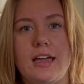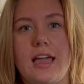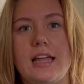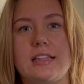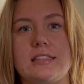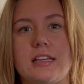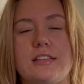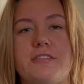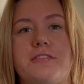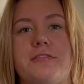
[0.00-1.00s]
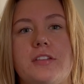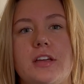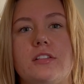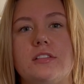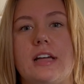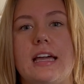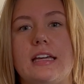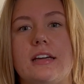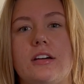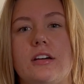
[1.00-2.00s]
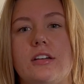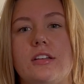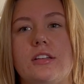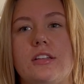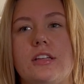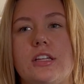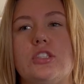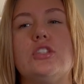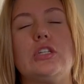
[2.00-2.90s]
It doesn't feel like it's